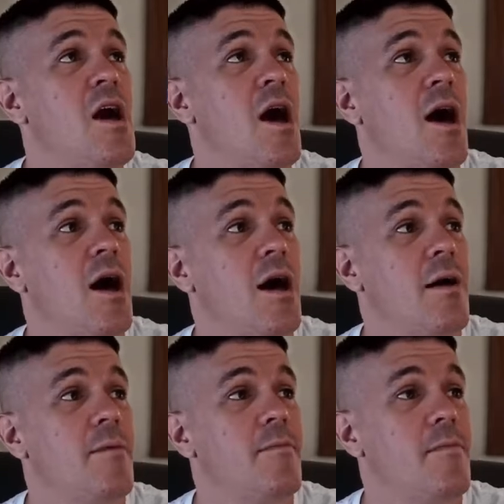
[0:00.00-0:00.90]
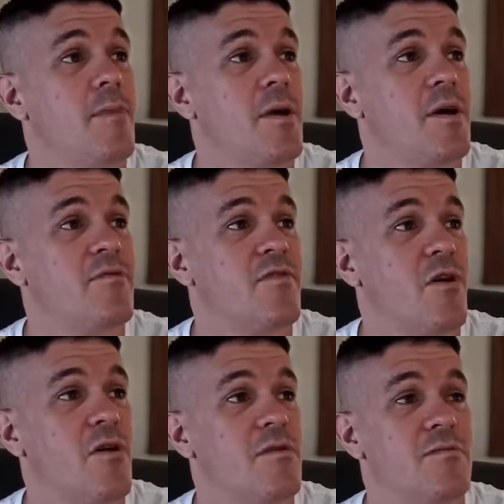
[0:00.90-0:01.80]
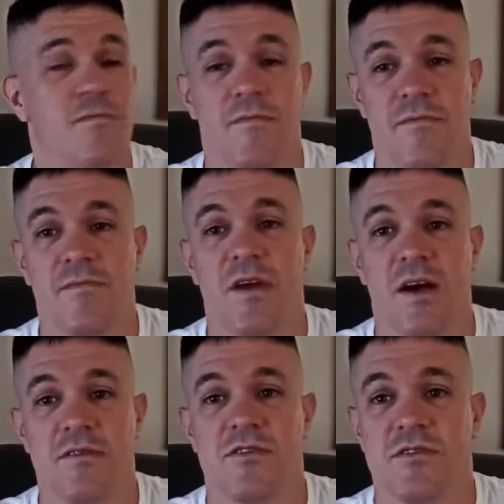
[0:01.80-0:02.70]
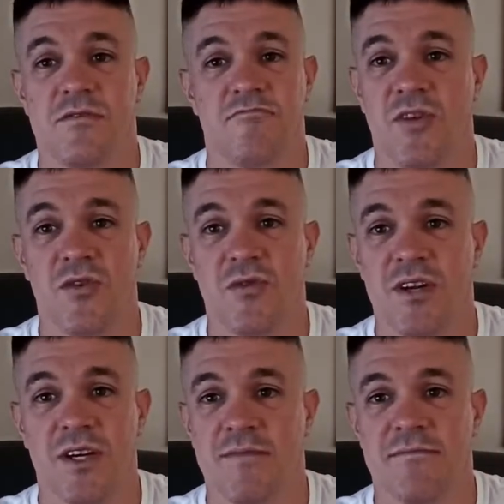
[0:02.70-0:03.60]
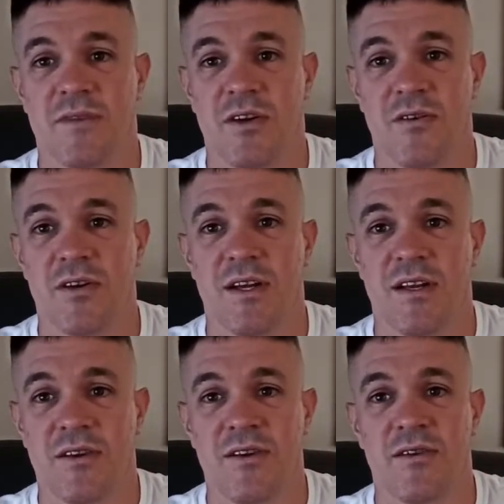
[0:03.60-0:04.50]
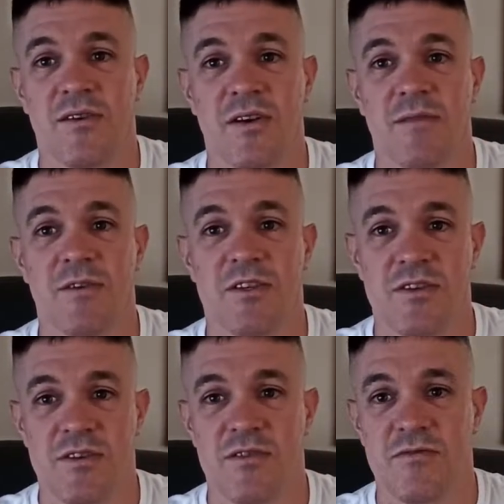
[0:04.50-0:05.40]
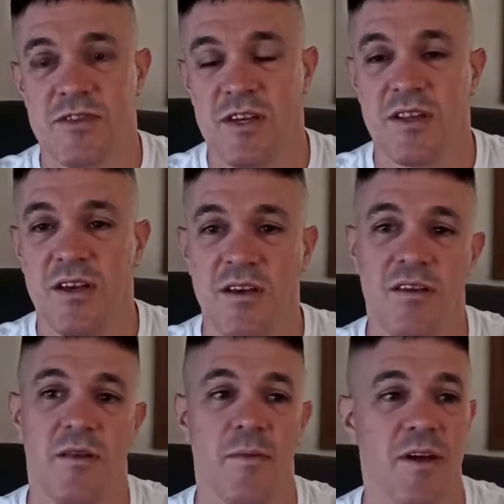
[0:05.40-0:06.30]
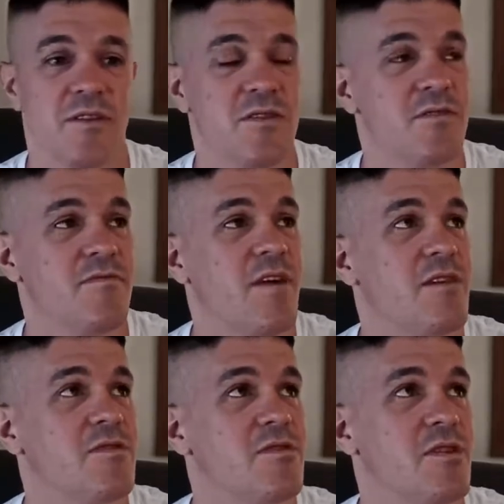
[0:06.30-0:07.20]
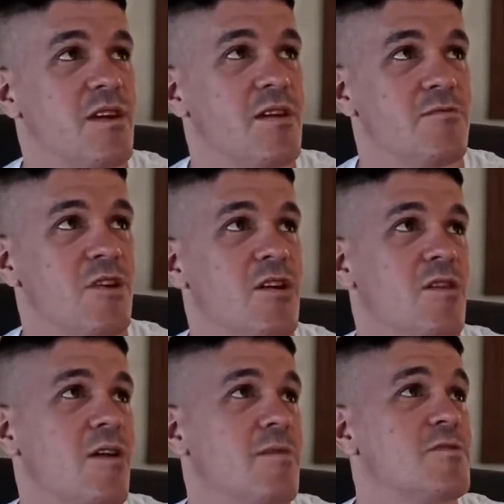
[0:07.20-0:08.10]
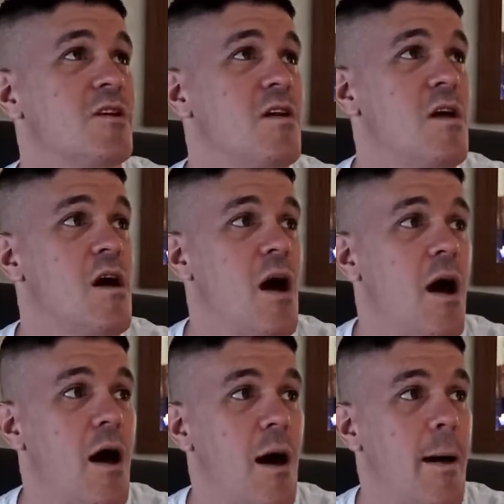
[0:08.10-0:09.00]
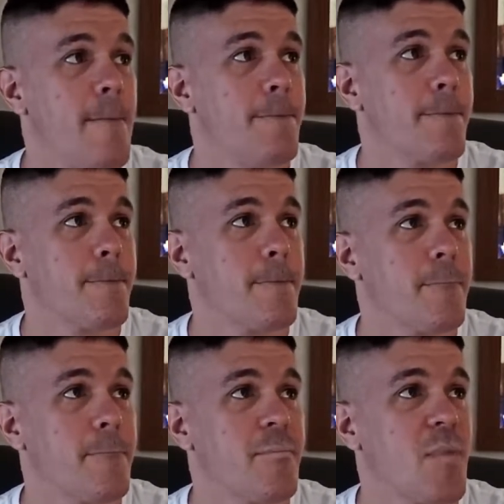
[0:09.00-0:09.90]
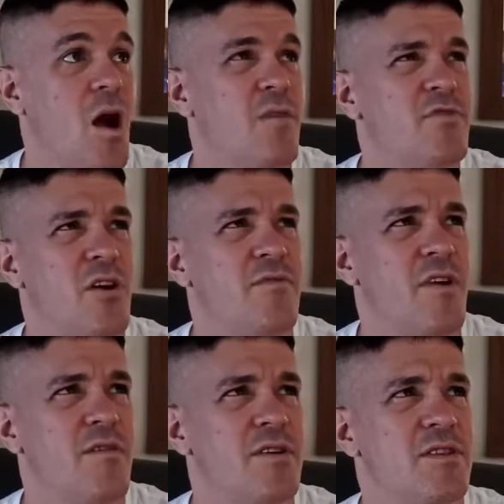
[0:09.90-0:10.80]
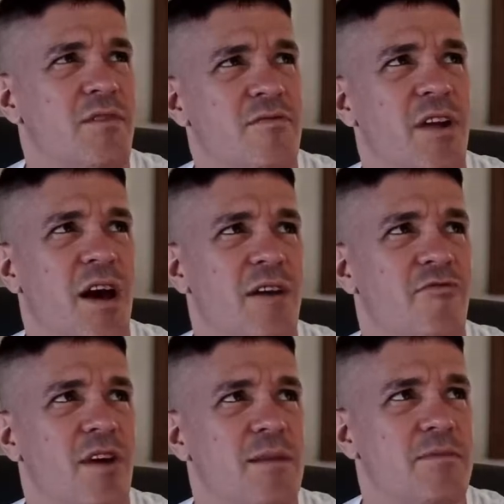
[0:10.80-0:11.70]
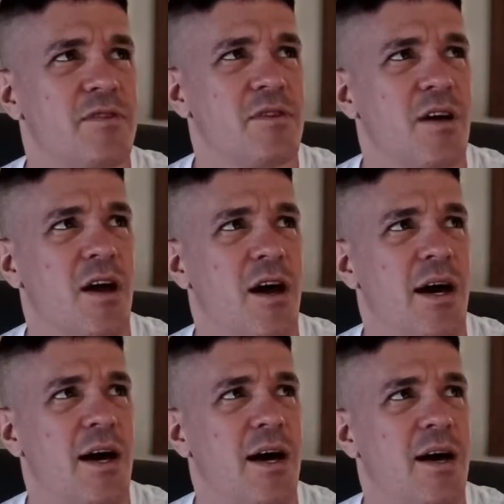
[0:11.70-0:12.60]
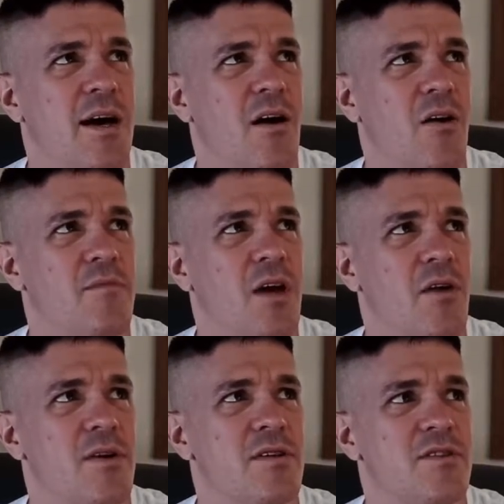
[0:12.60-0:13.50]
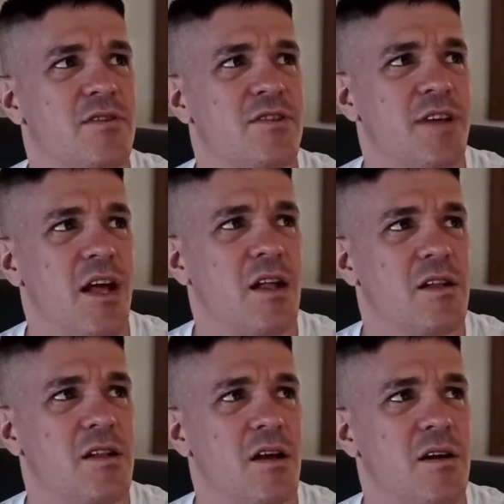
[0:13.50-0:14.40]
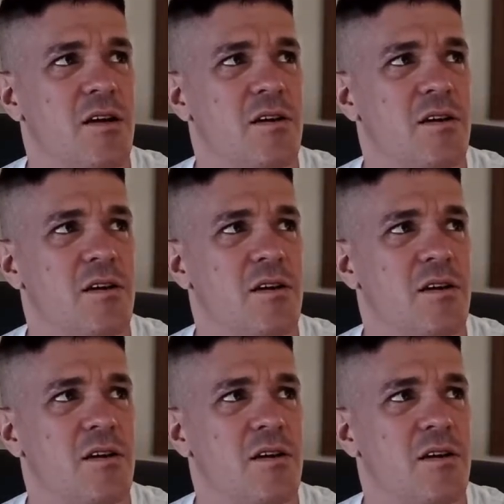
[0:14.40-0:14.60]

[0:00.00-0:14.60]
But if not, yeah, just Google it, look at Google Images, and you'll see the pictures of how to do it, little diagrams. I've tried various different hand wraps. I'm going to sell